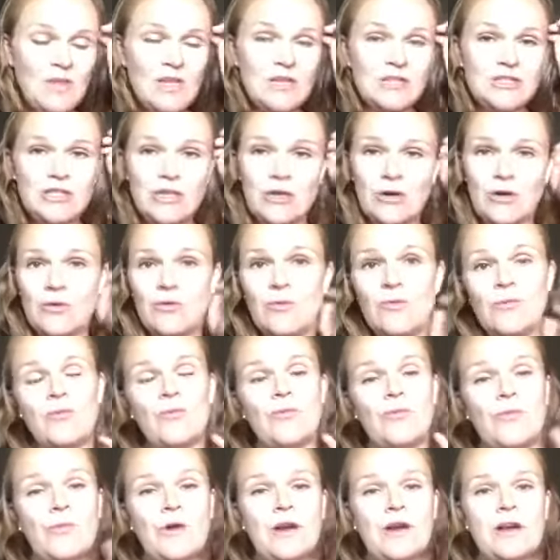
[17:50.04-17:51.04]
So
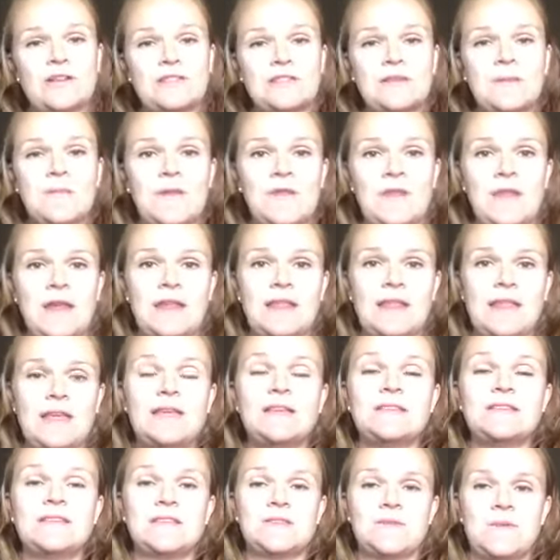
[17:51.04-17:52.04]
what are some of like the
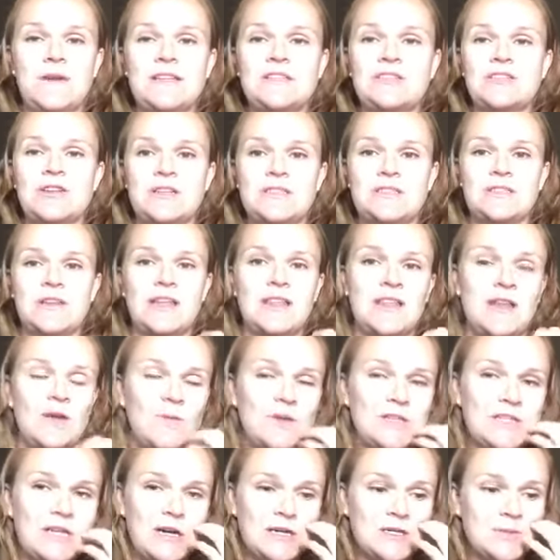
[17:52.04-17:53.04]
easiest ways? Crystal, I think
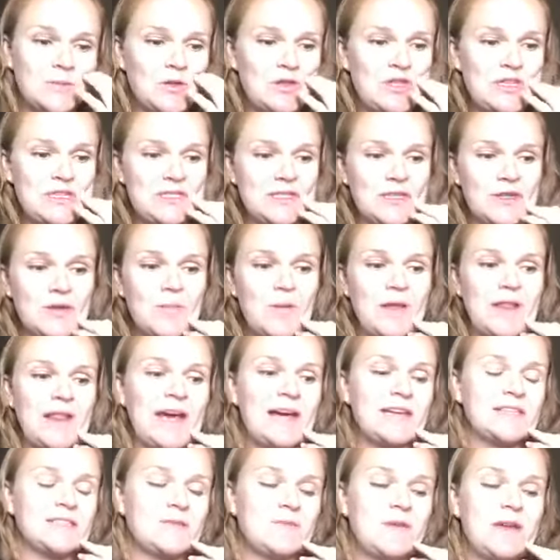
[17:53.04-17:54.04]
we talked about this a little bit
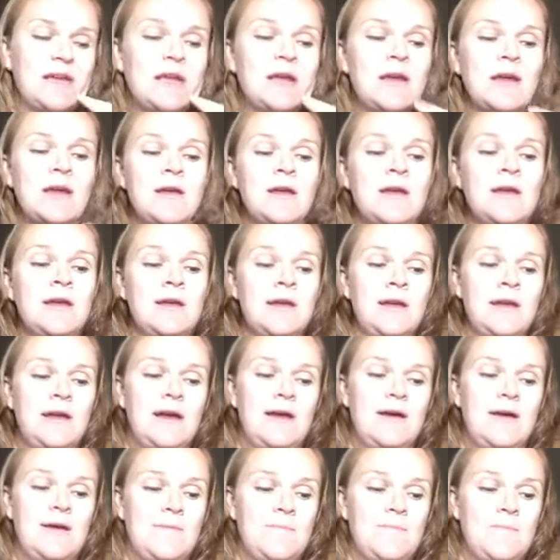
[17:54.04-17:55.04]
last week.
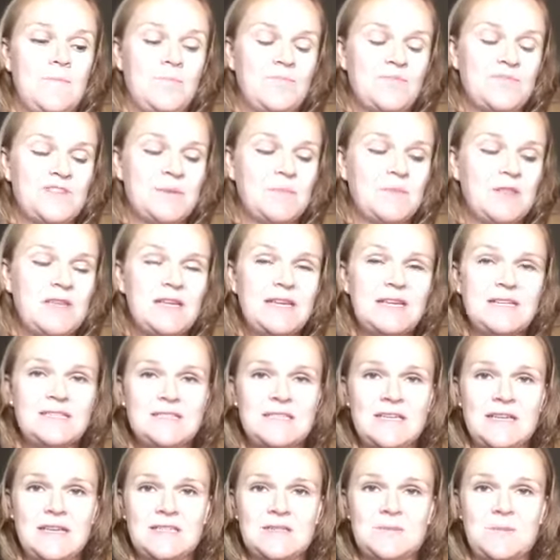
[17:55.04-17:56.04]
Some of the
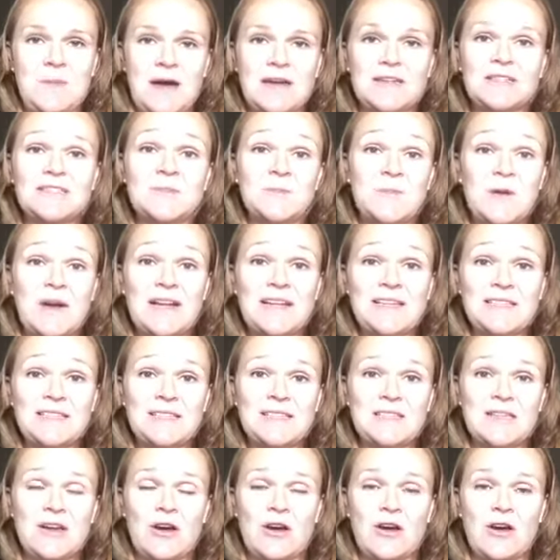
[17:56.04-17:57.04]
easiest bug
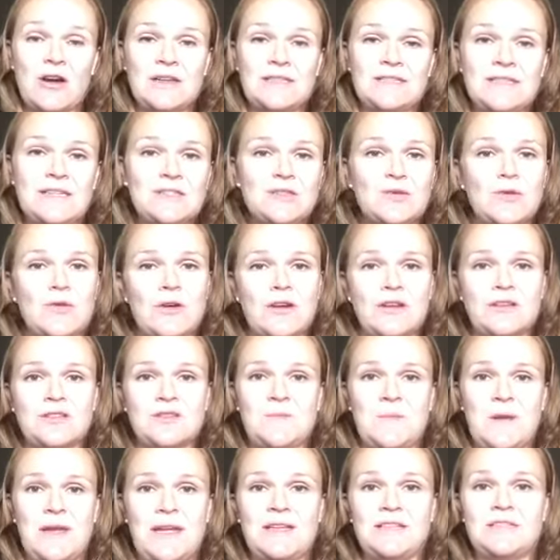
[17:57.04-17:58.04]
sprays are essential oils
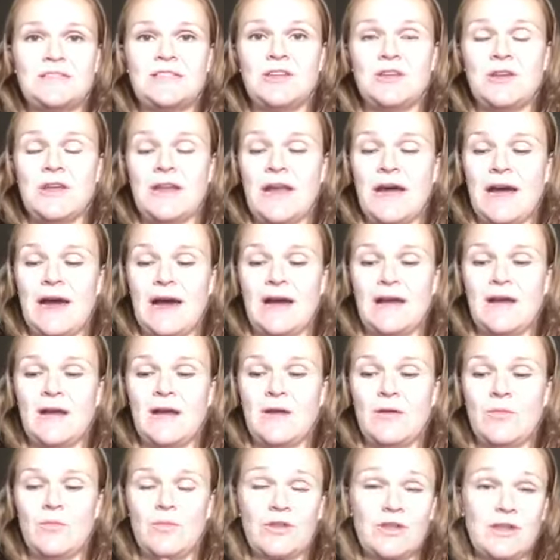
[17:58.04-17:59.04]
based. You can add
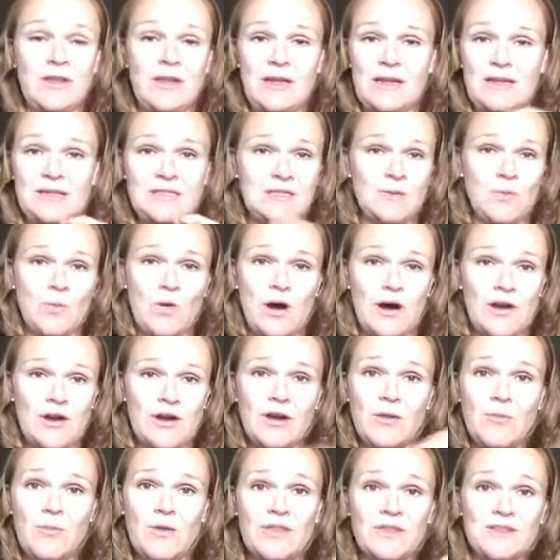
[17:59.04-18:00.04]
into
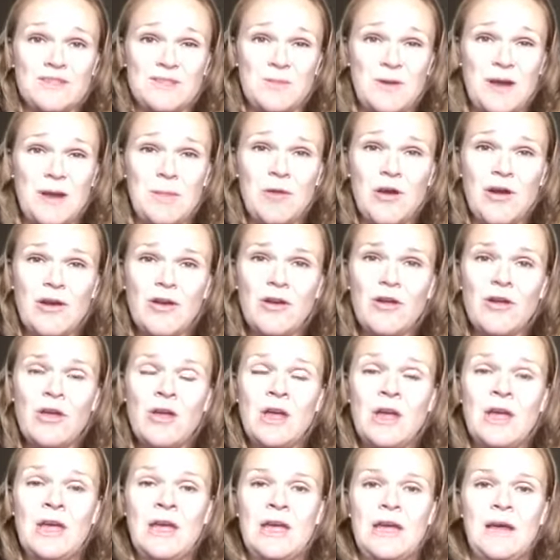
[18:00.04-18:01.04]
water with a spray bottle.
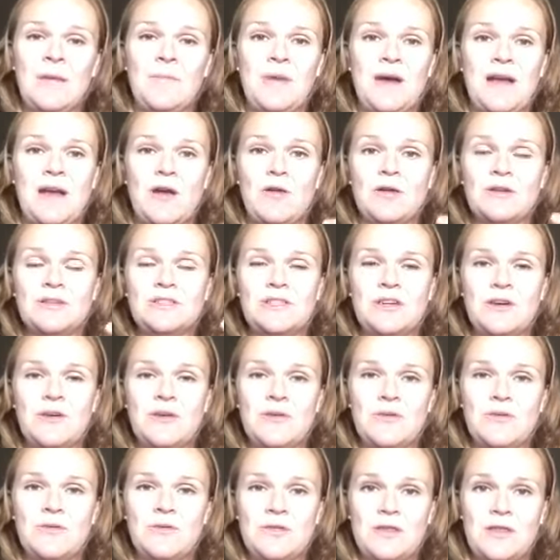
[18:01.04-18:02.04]
But
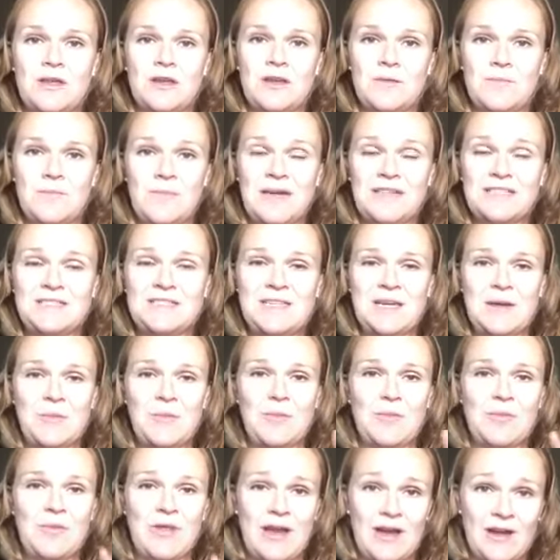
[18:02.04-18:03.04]
also the best
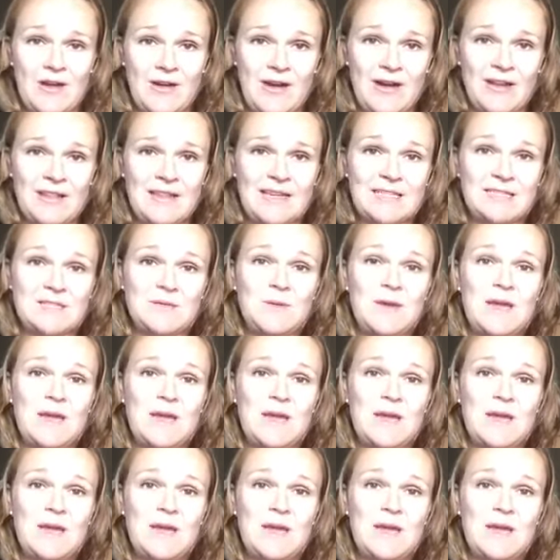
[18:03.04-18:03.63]
tip that I got last